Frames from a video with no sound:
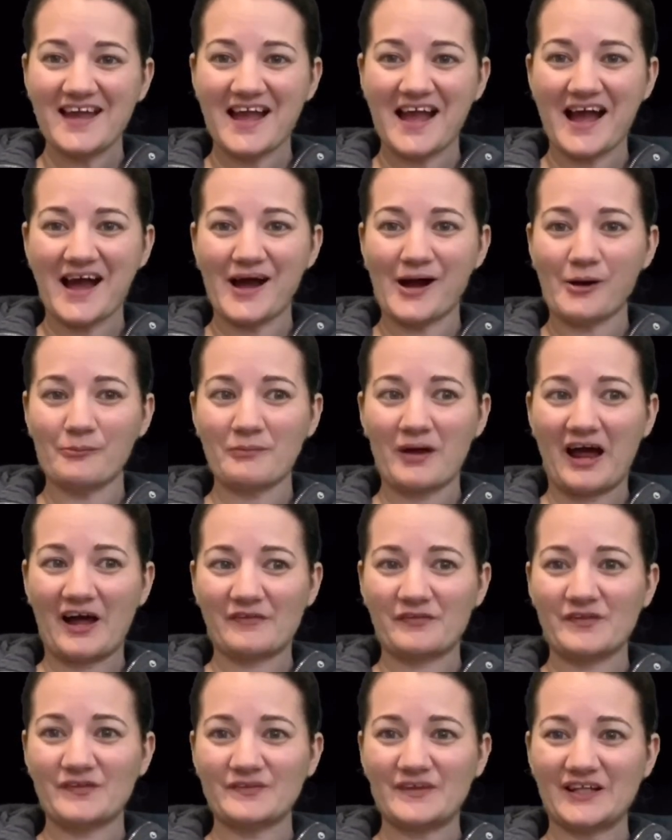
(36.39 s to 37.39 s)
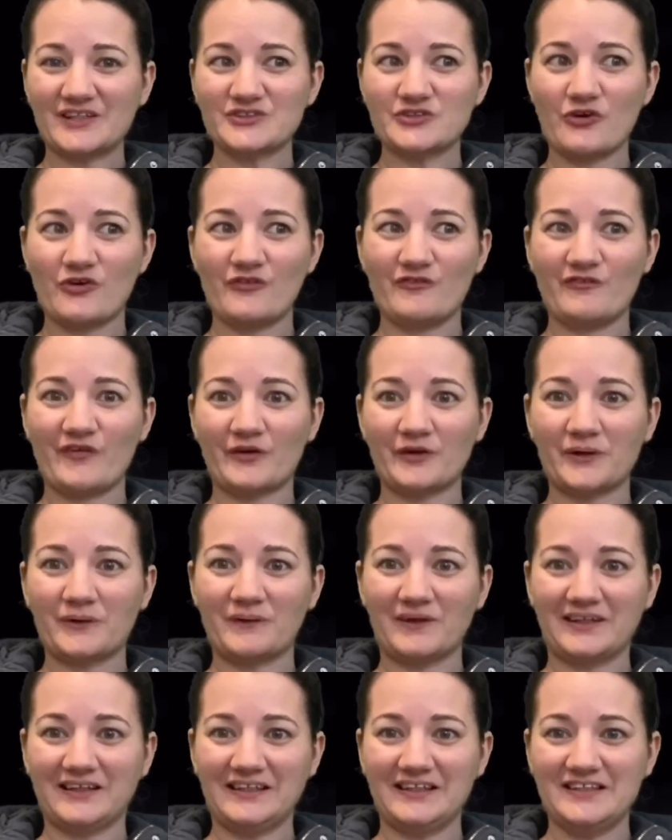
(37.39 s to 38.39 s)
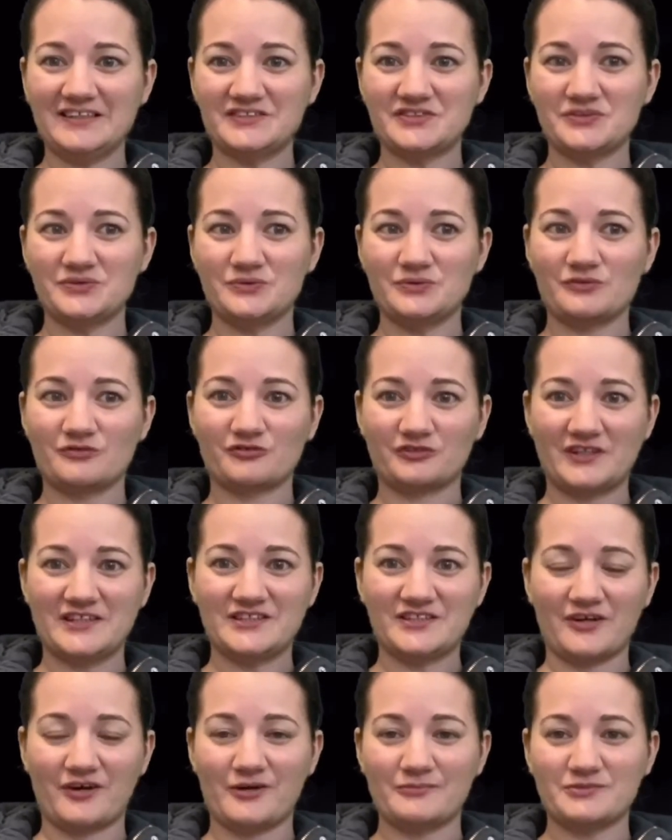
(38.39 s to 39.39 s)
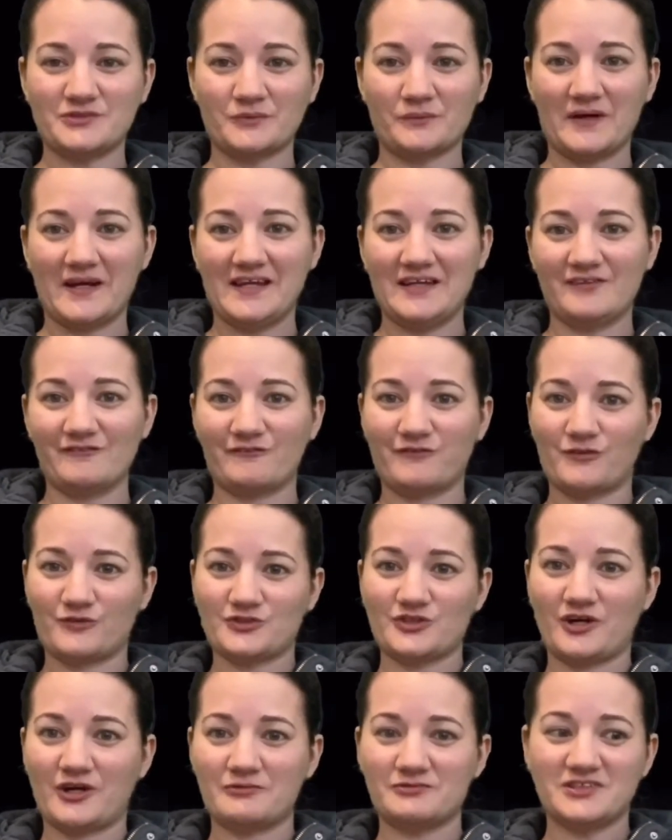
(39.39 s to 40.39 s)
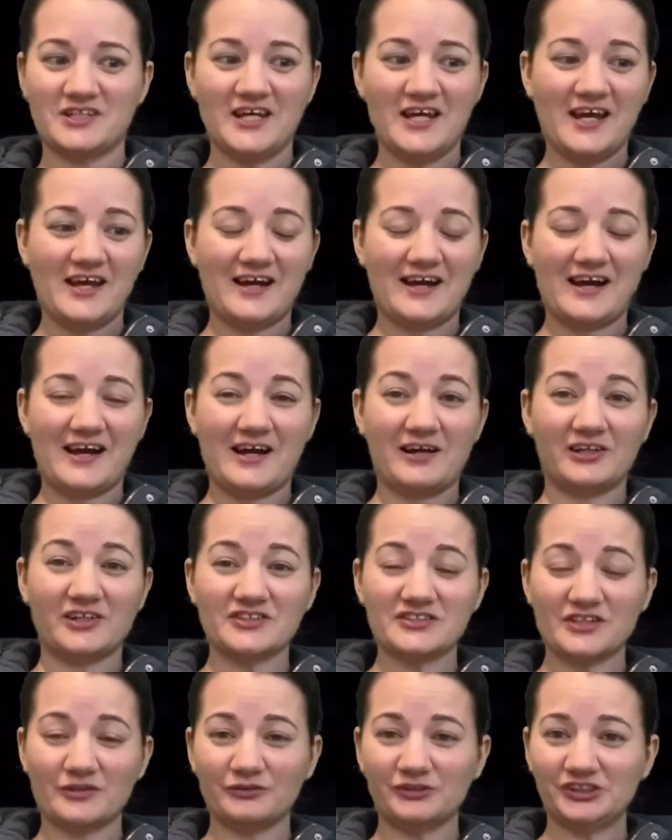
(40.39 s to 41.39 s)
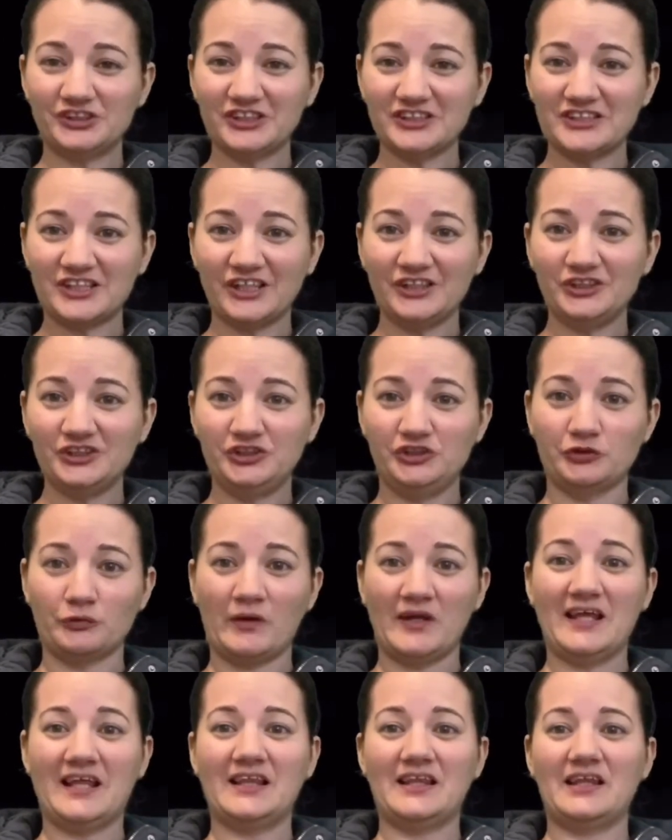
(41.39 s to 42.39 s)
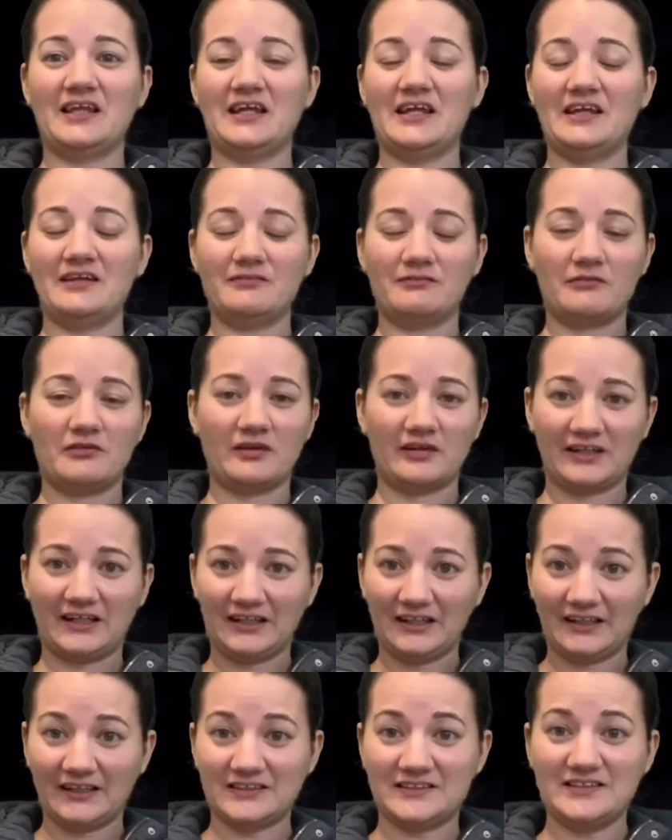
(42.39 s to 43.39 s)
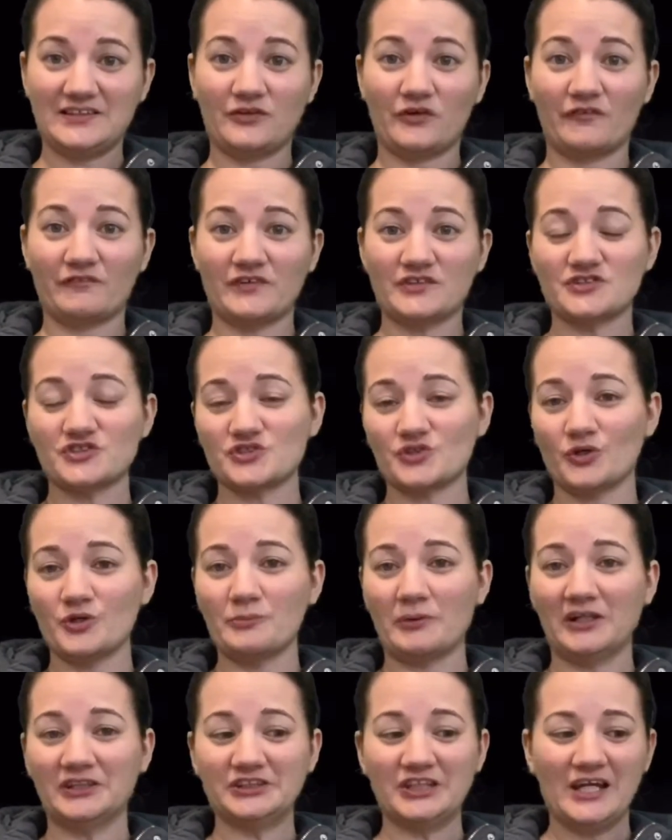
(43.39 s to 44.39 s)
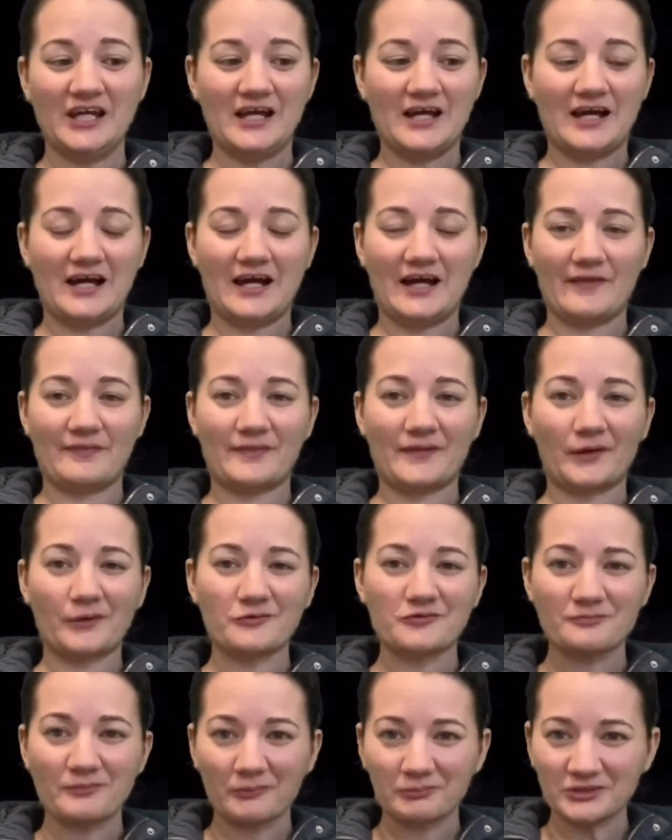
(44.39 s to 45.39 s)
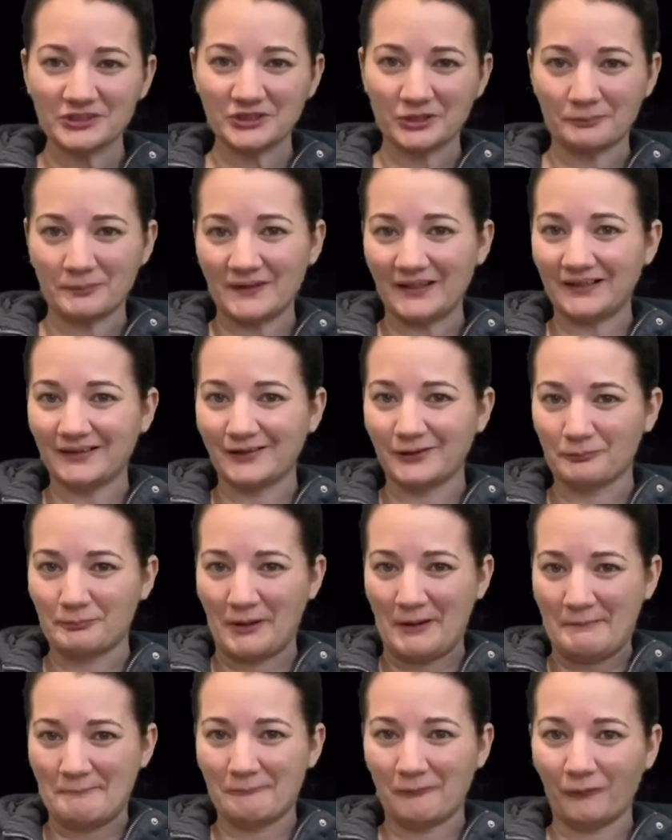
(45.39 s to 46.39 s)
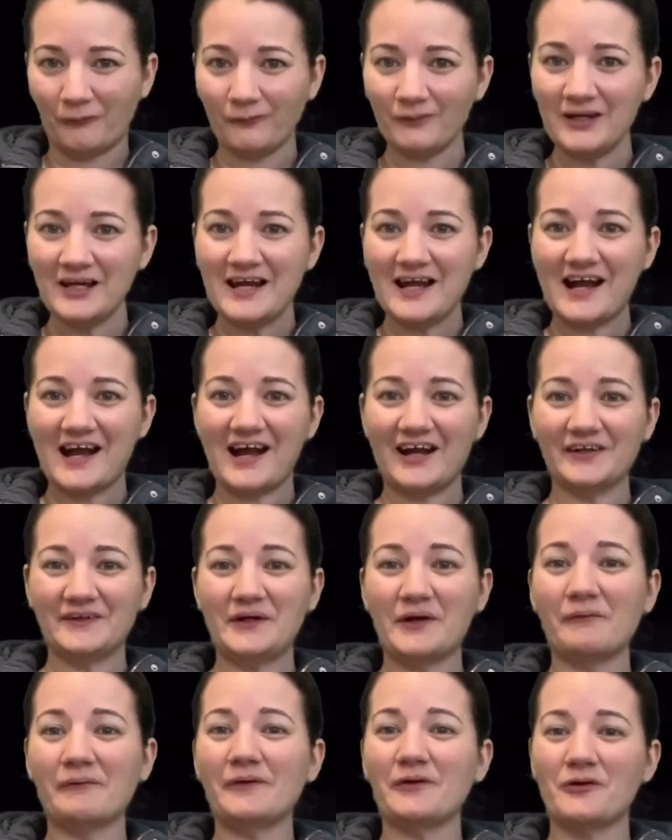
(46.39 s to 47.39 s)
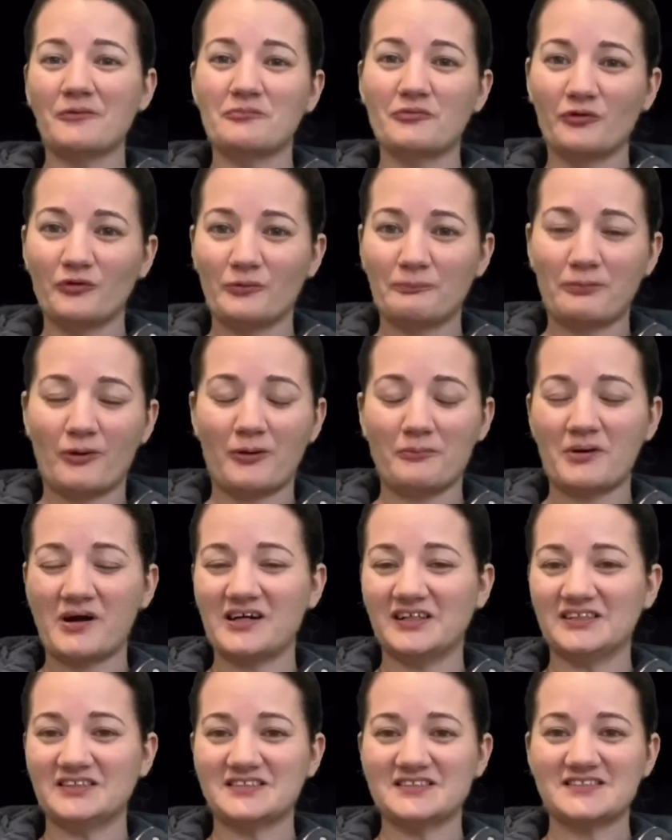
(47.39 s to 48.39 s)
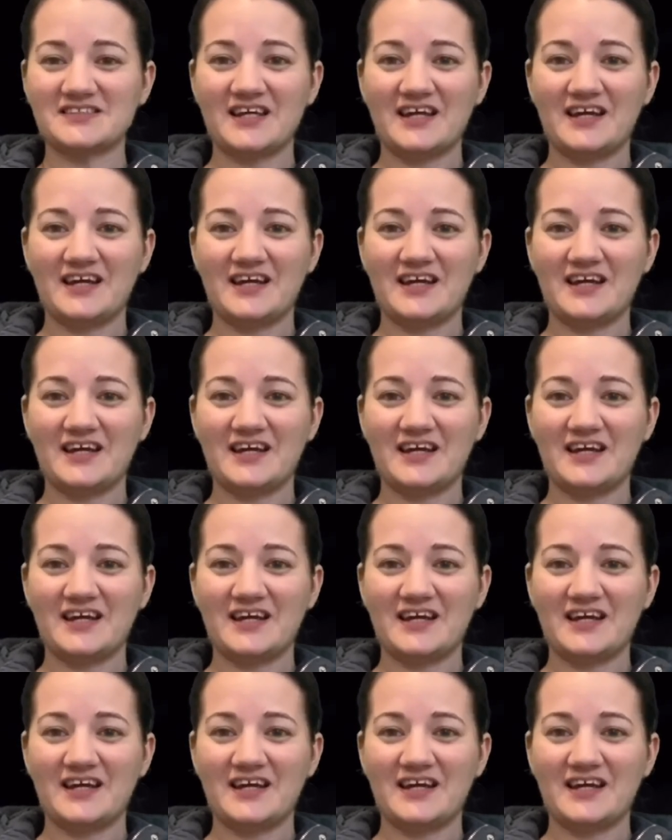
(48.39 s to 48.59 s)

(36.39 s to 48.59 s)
I think that turned very quickly into three times a week, four times, because I was just enjoying it, the collecting of it so much, that I was probably shopping a little bit more, going on more pop hunts,